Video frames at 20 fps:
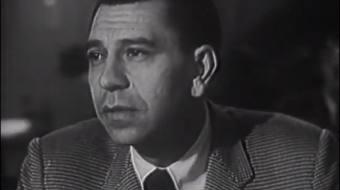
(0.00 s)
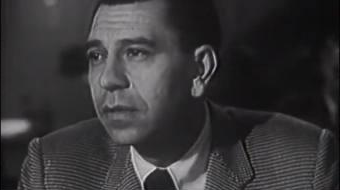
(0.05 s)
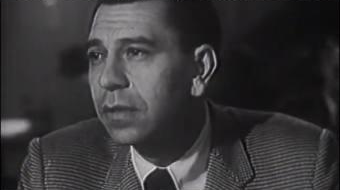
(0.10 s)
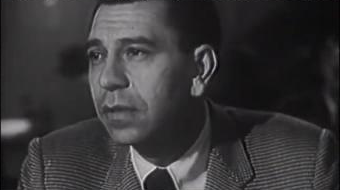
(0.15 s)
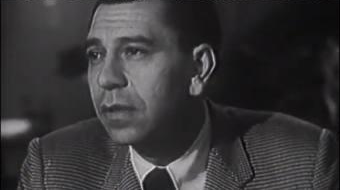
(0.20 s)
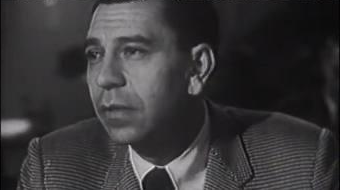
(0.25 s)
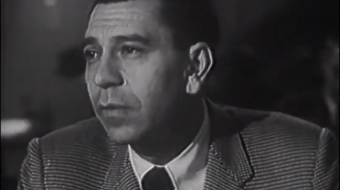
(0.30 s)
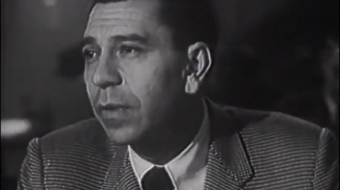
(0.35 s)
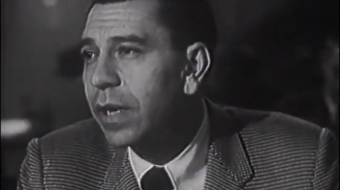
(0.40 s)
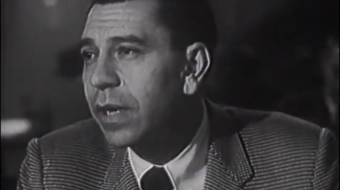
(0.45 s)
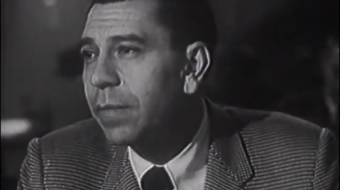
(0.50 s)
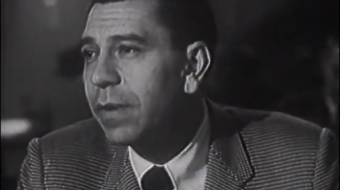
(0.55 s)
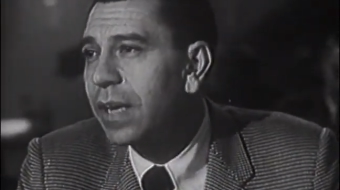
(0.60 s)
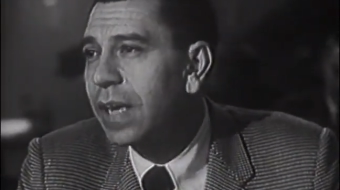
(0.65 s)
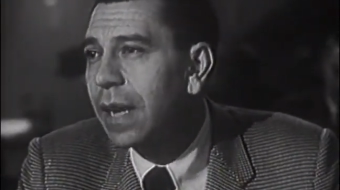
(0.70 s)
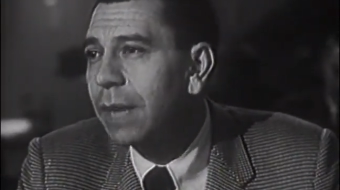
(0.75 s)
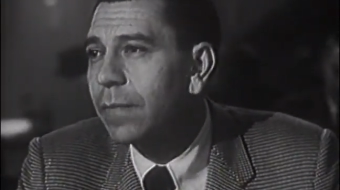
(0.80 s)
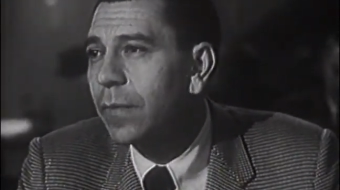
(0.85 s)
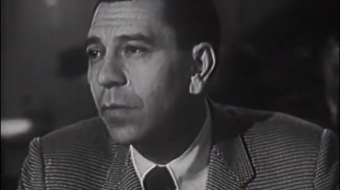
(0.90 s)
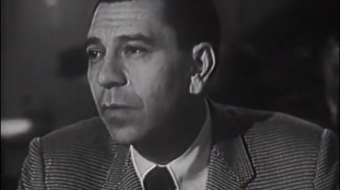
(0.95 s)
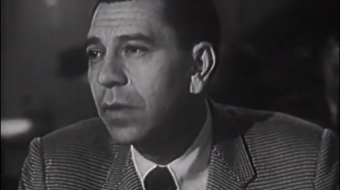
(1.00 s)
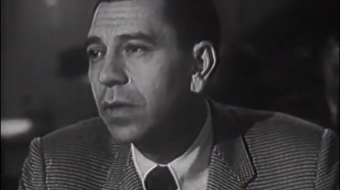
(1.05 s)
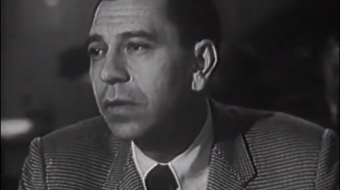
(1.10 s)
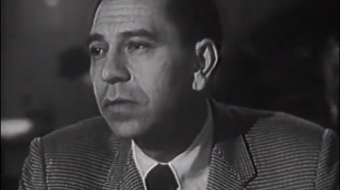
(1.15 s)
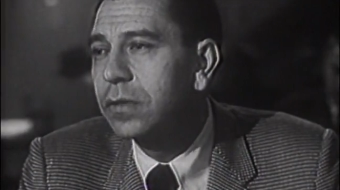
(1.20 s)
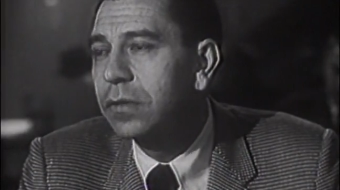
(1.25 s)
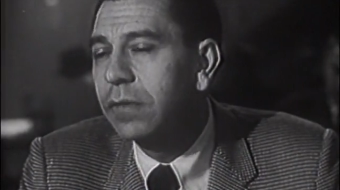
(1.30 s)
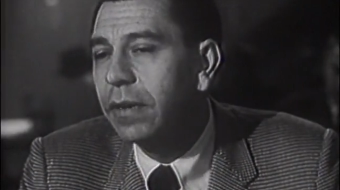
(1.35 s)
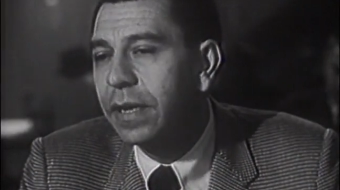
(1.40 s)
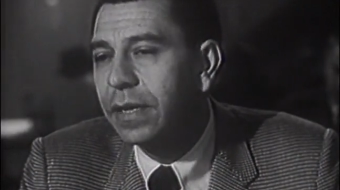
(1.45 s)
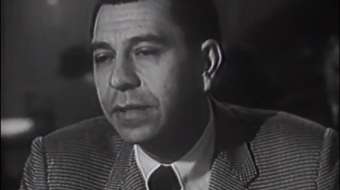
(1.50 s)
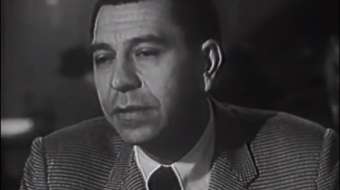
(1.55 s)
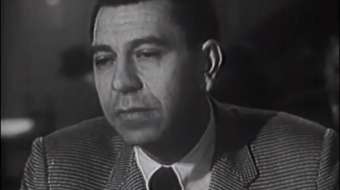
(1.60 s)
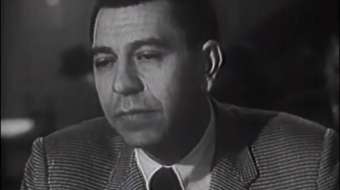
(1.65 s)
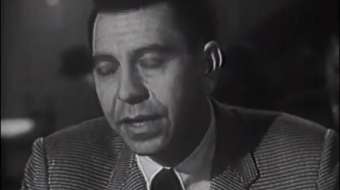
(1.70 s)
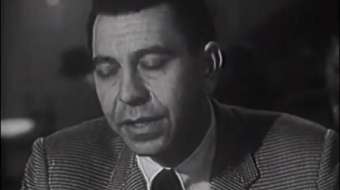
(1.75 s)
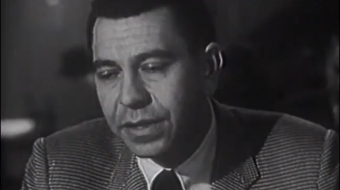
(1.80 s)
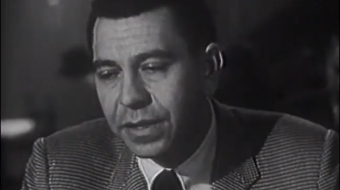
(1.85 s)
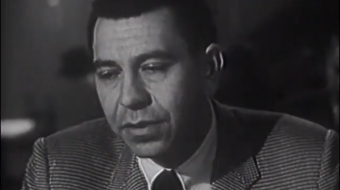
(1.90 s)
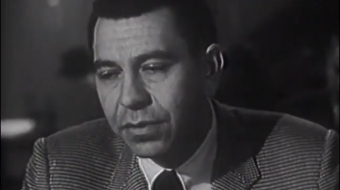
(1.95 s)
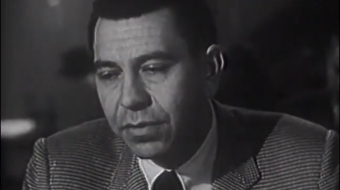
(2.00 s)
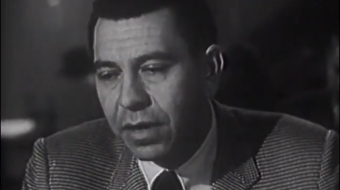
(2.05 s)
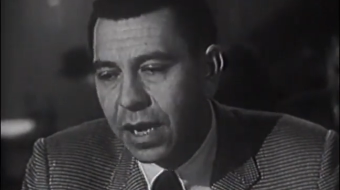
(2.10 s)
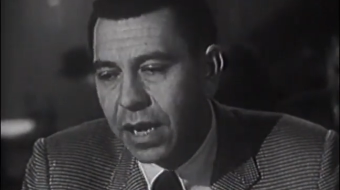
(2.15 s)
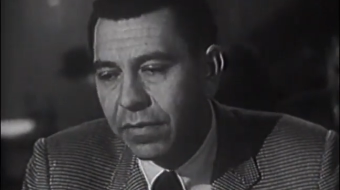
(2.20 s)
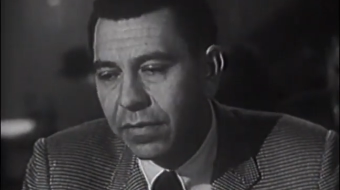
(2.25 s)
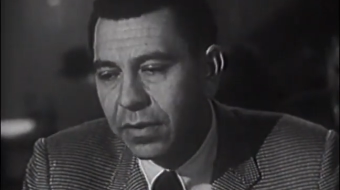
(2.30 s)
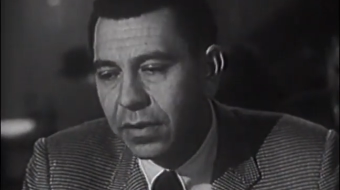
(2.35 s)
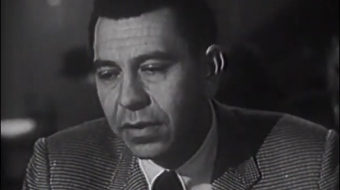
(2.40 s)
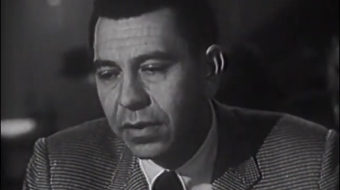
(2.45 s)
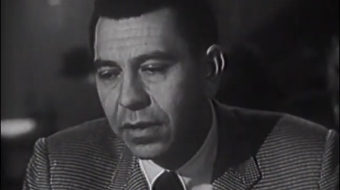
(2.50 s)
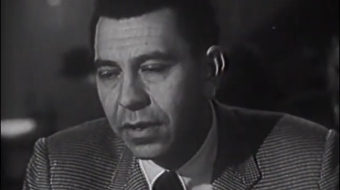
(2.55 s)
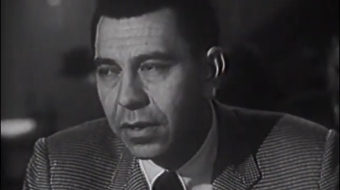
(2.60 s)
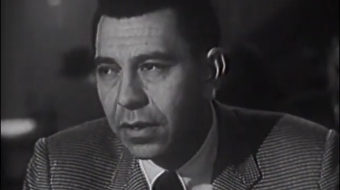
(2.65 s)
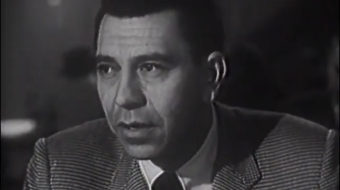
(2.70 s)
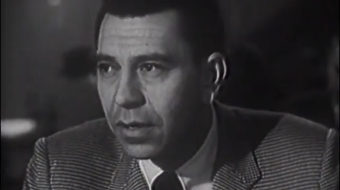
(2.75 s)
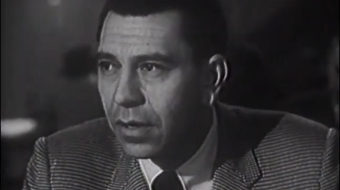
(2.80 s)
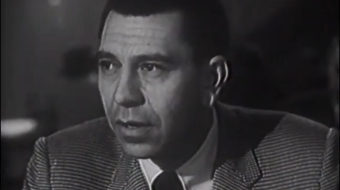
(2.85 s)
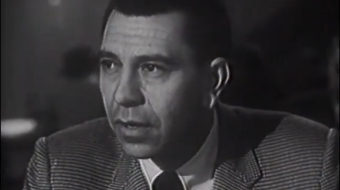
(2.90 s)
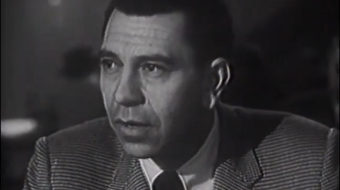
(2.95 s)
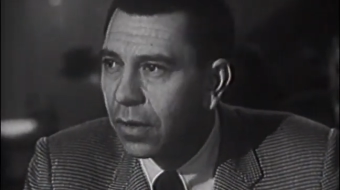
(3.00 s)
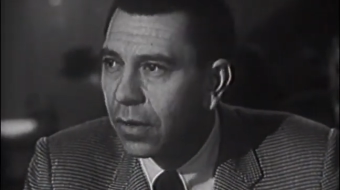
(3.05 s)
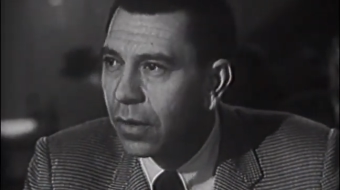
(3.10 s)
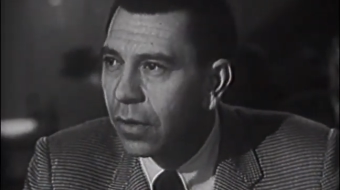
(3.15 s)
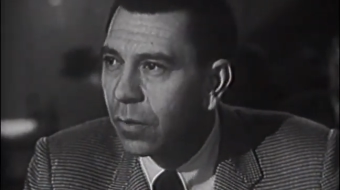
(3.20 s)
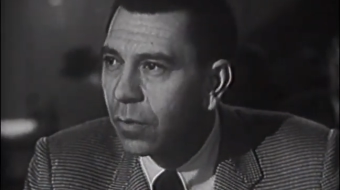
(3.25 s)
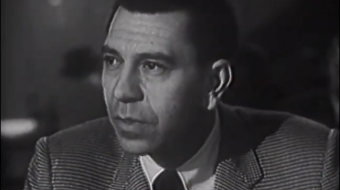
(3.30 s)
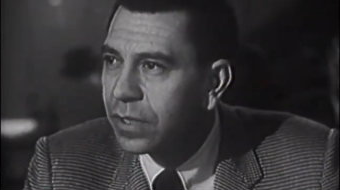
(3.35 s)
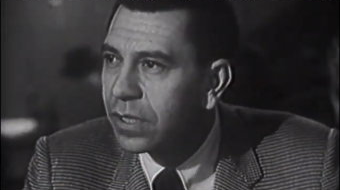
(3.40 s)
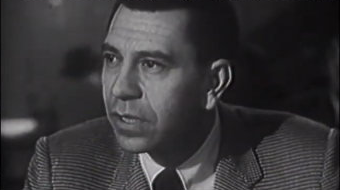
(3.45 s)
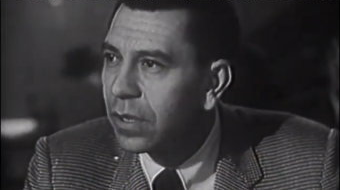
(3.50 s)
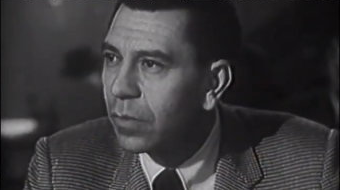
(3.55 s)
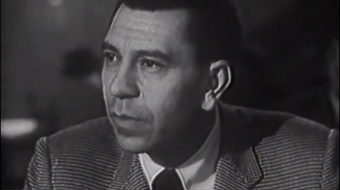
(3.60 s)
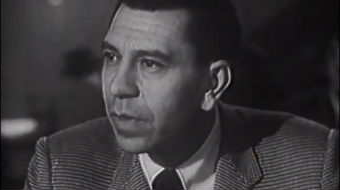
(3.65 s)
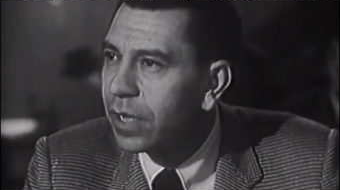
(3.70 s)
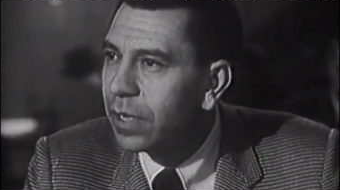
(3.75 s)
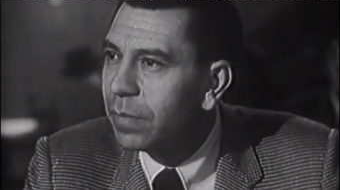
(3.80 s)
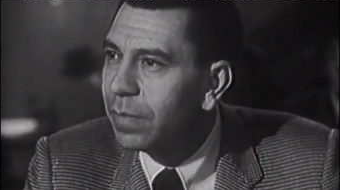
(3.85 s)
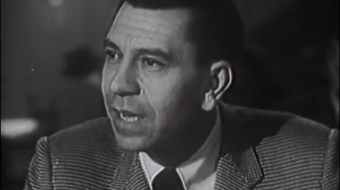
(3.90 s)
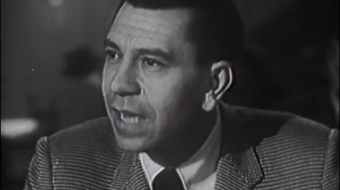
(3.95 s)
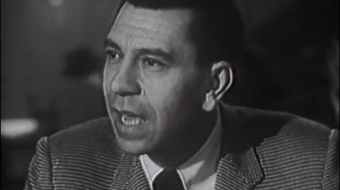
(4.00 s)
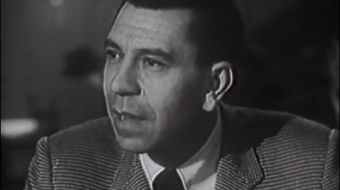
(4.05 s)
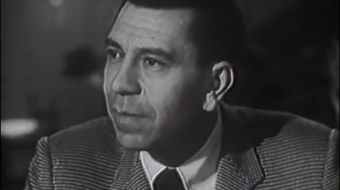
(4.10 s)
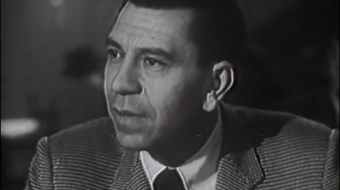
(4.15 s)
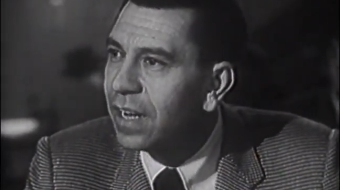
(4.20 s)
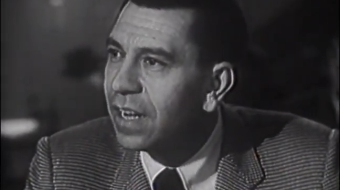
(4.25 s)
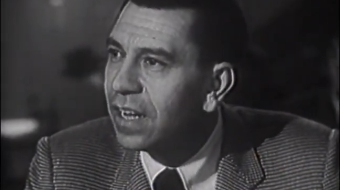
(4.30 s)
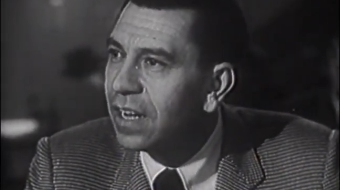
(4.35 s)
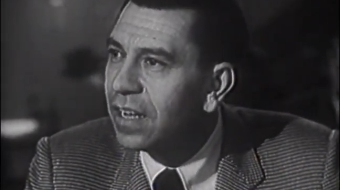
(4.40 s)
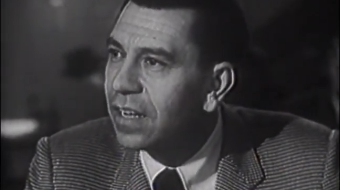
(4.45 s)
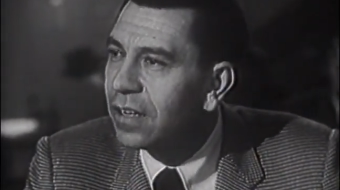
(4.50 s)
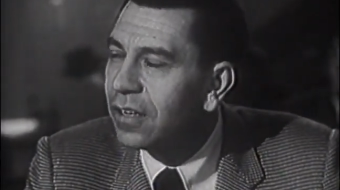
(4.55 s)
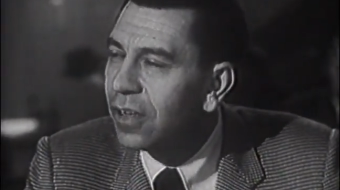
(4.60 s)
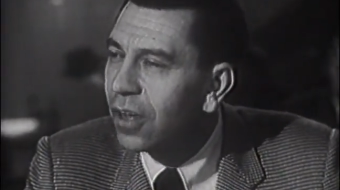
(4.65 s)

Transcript: or the way you became the world's greatest racing driver, or was it the way you became an Indian